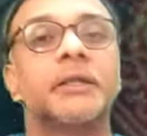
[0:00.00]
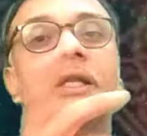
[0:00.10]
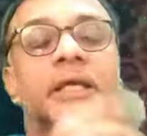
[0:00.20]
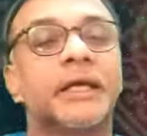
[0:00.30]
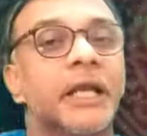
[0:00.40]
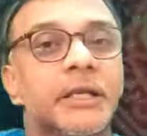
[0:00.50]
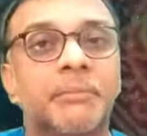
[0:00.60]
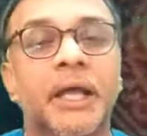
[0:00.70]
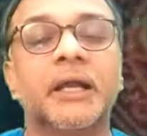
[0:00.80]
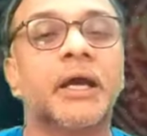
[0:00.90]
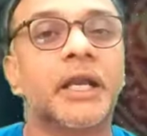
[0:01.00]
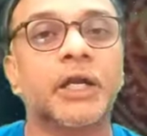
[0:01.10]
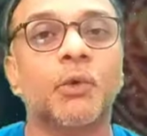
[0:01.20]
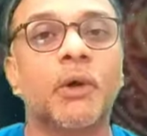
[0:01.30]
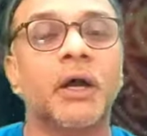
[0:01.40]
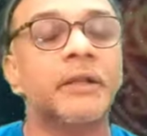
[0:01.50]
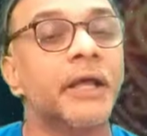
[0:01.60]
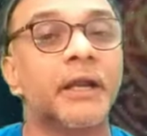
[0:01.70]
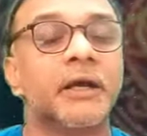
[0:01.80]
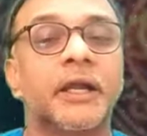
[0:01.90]
and a great
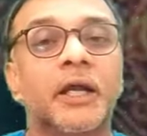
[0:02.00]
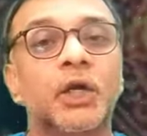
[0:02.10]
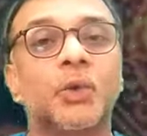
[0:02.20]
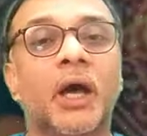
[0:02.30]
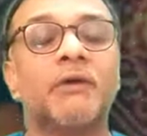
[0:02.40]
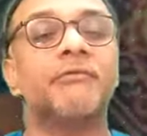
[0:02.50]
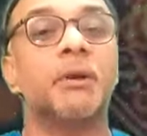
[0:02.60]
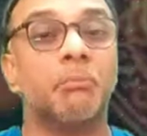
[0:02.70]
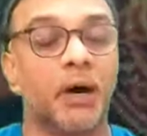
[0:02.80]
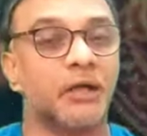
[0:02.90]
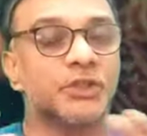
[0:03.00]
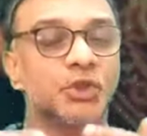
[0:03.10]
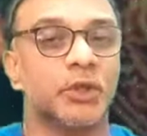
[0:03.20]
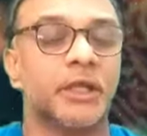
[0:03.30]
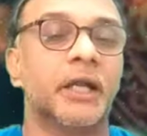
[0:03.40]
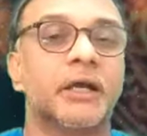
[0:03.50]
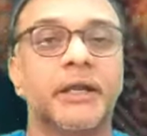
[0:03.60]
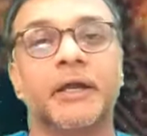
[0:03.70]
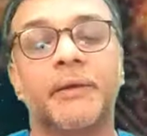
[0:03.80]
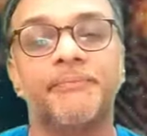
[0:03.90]
Dharakaraka to have when Mars is your
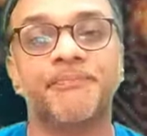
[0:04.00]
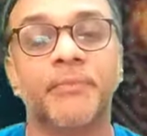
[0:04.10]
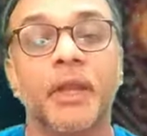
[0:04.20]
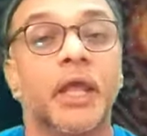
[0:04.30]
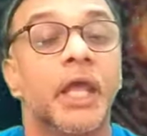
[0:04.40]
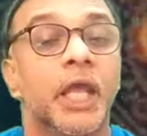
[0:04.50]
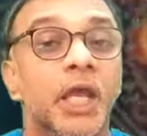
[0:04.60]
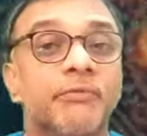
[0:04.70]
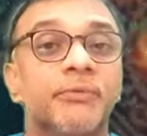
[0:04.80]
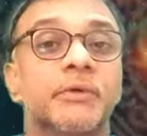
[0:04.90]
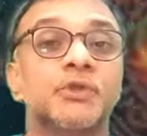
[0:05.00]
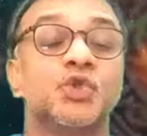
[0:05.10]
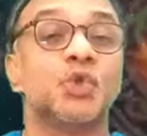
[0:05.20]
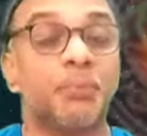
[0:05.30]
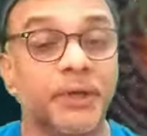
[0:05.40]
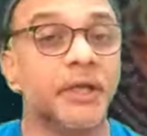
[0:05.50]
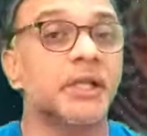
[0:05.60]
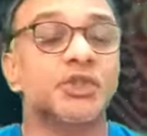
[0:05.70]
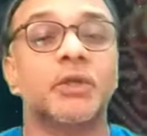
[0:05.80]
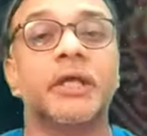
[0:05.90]
Dharakaraka. If Jupiter
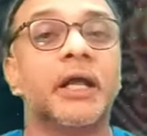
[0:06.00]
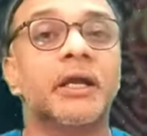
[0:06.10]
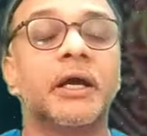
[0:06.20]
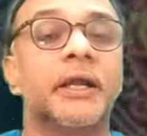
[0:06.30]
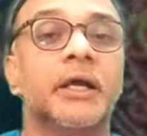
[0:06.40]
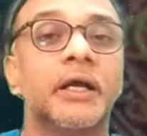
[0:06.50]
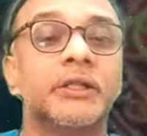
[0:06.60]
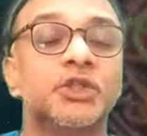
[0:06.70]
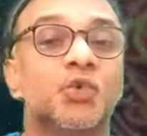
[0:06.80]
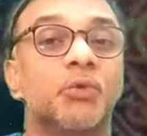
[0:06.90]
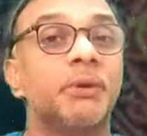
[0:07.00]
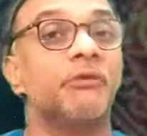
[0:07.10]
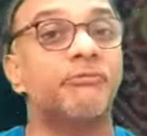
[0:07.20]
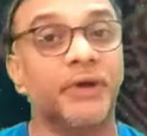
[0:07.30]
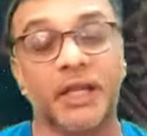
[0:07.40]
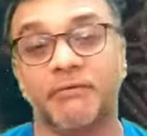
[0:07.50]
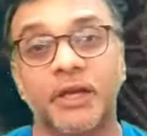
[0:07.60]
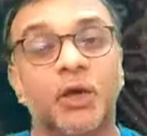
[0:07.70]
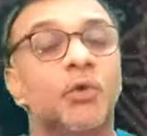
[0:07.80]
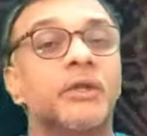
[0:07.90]
is your Dharakaraka, this could be a very,
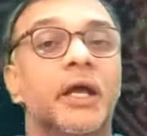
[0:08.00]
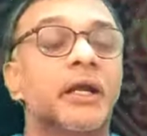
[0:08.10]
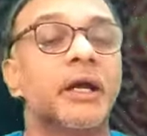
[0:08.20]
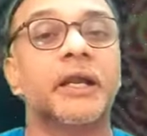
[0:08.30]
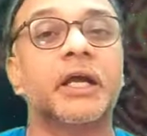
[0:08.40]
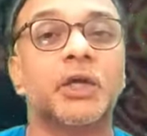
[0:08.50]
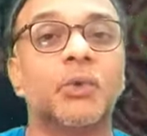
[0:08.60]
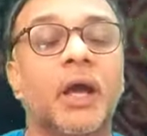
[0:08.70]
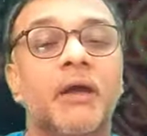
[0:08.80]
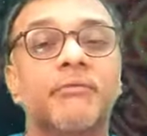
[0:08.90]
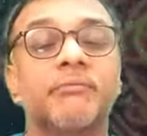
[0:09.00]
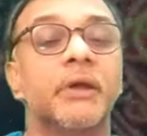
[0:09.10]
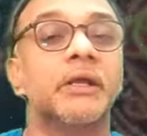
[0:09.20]
very good Dharakaraka to have,